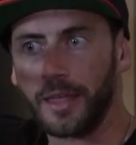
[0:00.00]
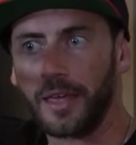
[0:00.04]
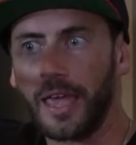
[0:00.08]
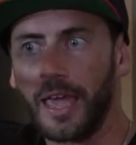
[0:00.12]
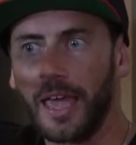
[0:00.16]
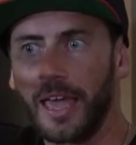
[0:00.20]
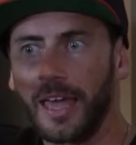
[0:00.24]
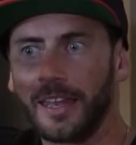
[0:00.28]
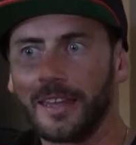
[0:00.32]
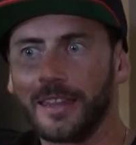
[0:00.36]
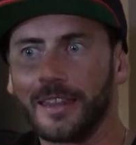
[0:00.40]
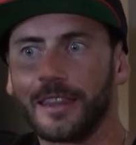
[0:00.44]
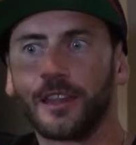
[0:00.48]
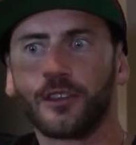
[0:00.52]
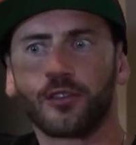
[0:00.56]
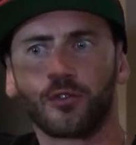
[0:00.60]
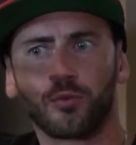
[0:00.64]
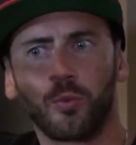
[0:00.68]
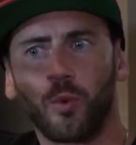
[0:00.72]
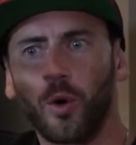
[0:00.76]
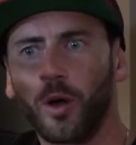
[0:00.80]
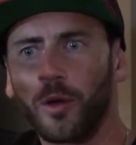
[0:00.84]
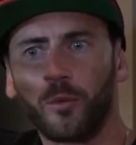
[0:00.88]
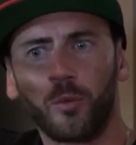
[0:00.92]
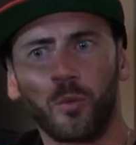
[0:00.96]
And this
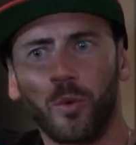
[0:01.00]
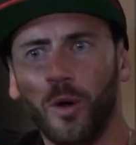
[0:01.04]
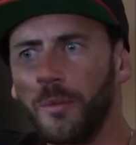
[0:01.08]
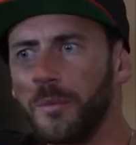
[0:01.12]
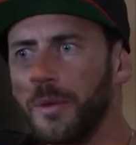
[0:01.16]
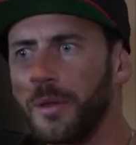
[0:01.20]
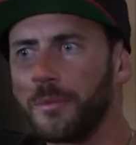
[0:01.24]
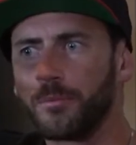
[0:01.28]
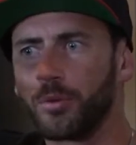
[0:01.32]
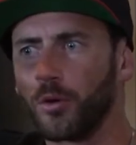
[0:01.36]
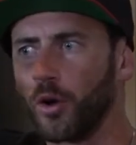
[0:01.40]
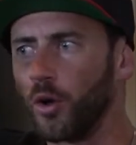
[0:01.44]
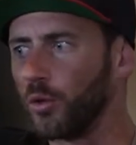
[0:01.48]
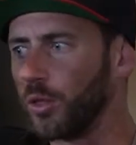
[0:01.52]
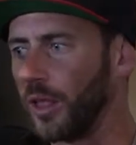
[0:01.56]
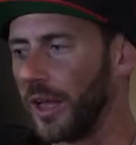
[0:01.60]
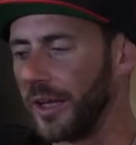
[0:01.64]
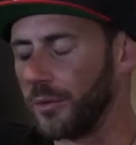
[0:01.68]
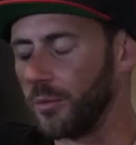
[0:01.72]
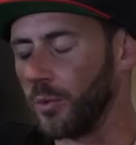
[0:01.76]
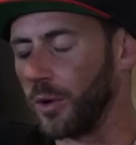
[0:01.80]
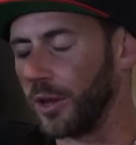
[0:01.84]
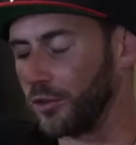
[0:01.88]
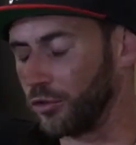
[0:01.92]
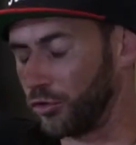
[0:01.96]
one woman, bro,
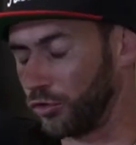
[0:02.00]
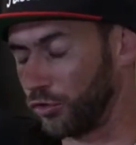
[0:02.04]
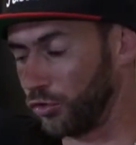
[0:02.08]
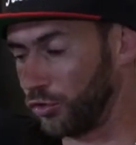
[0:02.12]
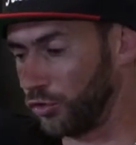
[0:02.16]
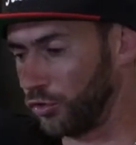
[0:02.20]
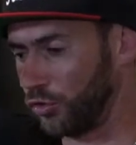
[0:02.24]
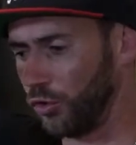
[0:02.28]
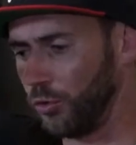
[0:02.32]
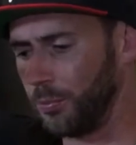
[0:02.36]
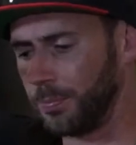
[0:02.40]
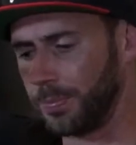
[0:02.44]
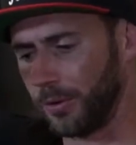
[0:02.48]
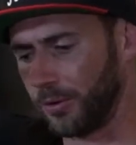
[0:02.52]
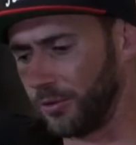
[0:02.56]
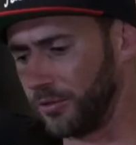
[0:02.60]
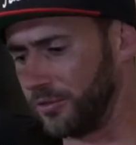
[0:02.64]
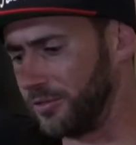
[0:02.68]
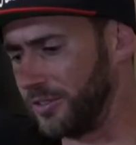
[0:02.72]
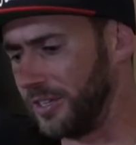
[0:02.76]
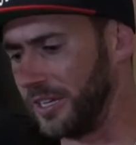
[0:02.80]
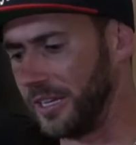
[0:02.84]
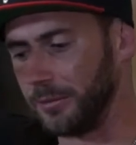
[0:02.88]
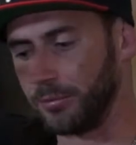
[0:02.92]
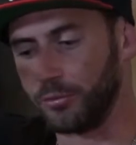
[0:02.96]
like, went super
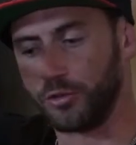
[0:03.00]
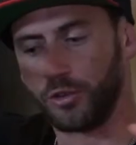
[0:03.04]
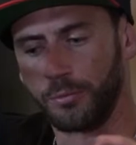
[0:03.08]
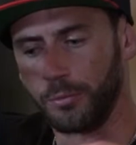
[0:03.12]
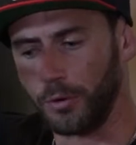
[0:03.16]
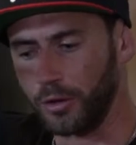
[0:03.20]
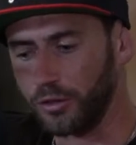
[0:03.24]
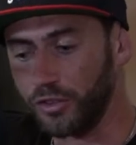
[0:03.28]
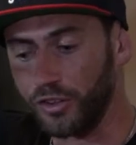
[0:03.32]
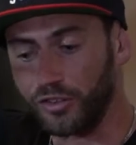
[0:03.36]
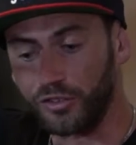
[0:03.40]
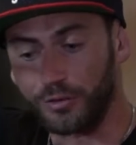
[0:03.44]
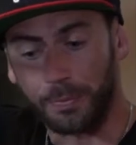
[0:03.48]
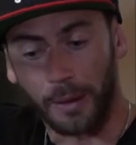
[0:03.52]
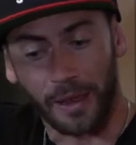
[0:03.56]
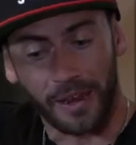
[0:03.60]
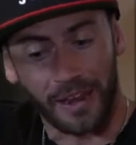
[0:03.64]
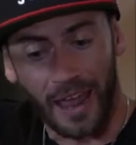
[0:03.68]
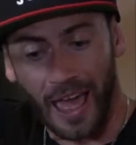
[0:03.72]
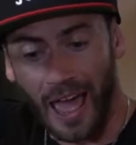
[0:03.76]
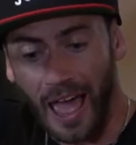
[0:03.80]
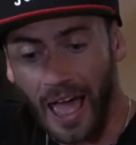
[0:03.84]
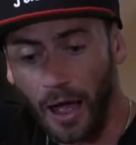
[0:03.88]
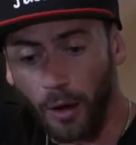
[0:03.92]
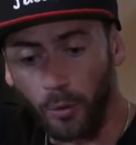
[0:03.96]
deep. She must have spent
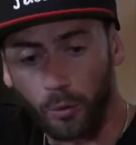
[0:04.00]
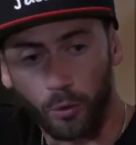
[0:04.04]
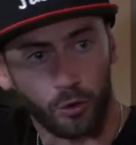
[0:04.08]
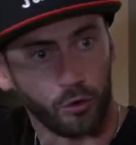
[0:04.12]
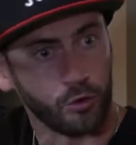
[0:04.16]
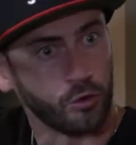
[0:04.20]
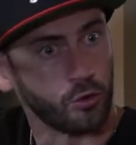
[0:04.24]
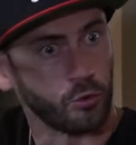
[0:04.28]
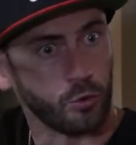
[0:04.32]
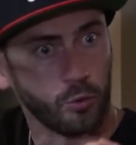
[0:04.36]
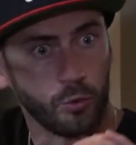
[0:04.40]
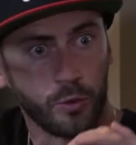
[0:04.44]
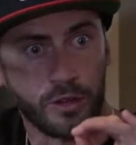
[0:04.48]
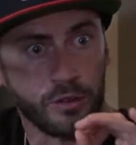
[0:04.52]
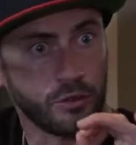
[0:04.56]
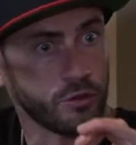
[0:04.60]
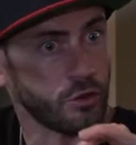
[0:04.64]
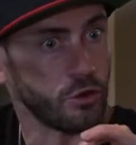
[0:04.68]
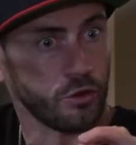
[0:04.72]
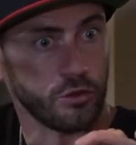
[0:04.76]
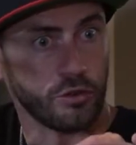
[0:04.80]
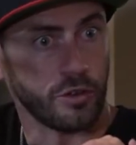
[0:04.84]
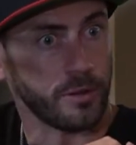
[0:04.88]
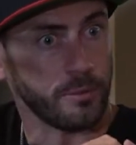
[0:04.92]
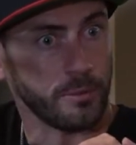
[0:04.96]
hours
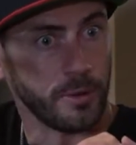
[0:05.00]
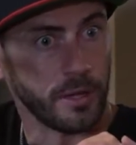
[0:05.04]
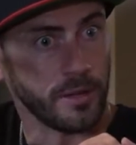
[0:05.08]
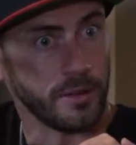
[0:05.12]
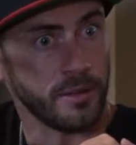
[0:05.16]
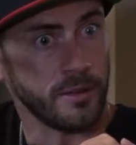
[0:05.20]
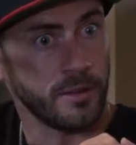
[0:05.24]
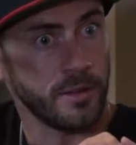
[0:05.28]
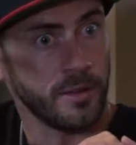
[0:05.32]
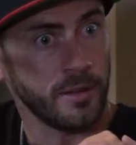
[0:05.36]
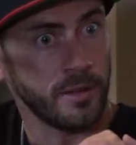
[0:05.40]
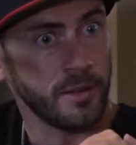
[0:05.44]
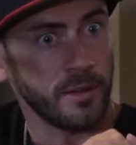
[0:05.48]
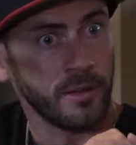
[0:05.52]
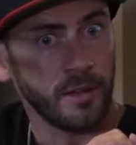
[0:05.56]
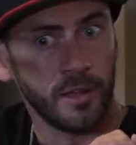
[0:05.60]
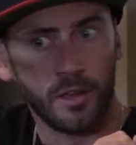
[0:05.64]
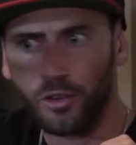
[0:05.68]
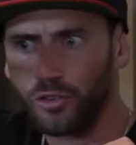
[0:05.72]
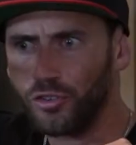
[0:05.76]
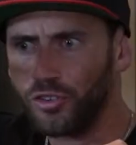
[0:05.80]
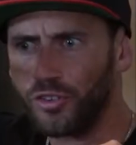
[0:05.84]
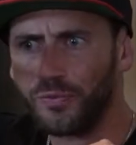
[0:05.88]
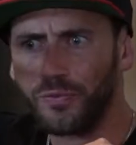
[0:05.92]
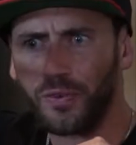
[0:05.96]
researching me.
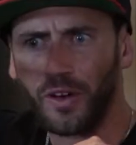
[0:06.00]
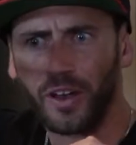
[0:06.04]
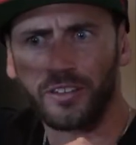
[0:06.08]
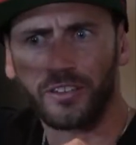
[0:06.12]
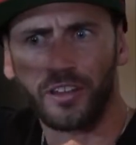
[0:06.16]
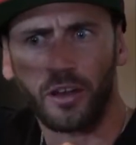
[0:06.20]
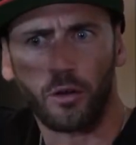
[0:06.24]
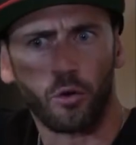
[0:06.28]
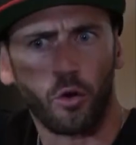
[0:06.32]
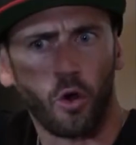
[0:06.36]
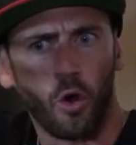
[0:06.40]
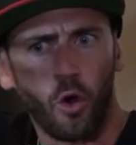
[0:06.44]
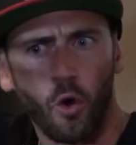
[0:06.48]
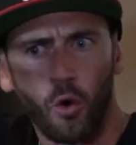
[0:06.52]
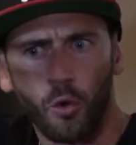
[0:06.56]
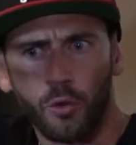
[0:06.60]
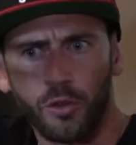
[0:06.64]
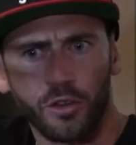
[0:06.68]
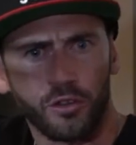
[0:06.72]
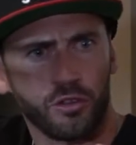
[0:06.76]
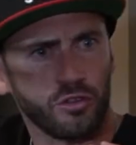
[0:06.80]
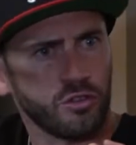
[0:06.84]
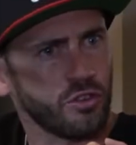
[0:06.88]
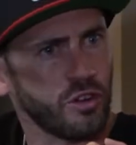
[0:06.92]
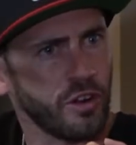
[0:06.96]
She finds out all
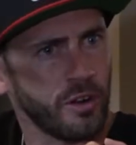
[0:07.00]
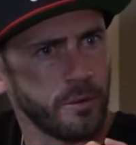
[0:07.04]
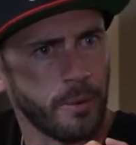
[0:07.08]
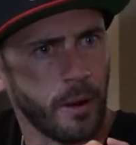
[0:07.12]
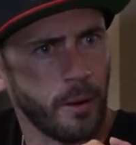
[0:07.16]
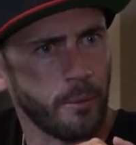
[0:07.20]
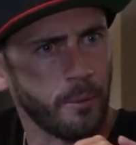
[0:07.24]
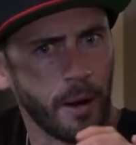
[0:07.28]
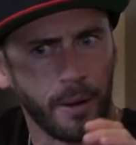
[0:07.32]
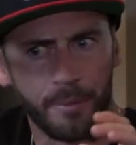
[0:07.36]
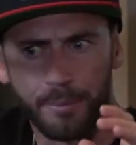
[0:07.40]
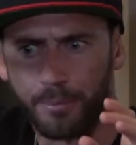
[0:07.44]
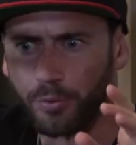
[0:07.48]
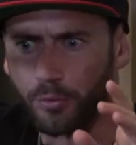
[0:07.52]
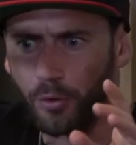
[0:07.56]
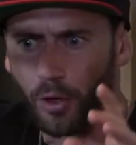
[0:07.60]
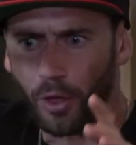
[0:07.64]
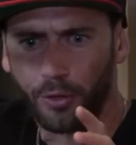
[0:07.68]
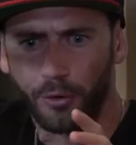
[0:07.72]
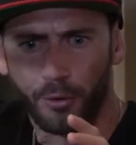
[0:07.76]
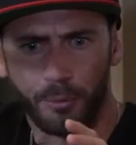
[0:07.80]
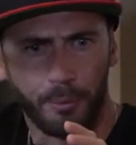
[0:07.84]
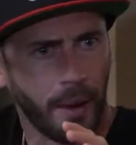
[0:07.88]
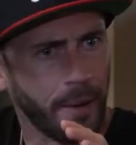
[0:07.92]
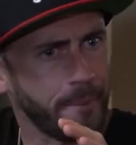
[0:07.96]
this shit about my
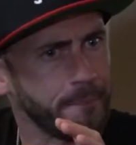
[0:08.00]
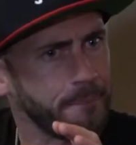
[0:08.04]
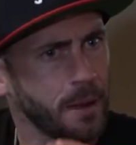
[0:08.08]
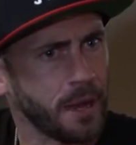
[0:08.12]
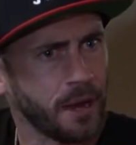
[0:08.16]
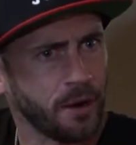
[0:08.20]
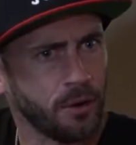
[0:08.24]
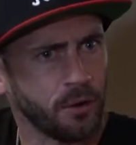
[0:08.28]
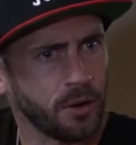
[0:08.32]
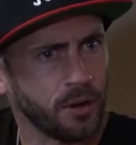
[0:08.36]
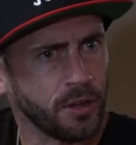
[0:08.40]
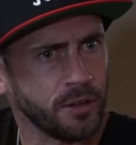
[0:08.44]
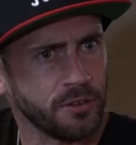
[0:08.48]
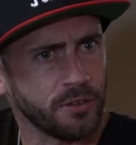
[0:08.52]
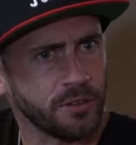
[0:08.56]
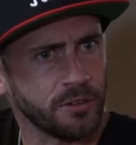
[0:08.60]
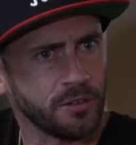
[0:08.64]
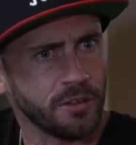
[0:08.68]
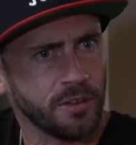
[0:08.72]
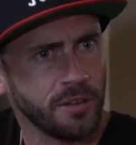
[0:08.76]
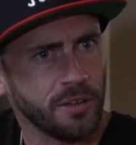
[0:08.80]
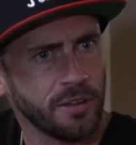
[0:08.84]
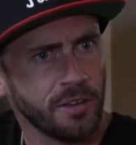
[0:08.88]
brother, my parents.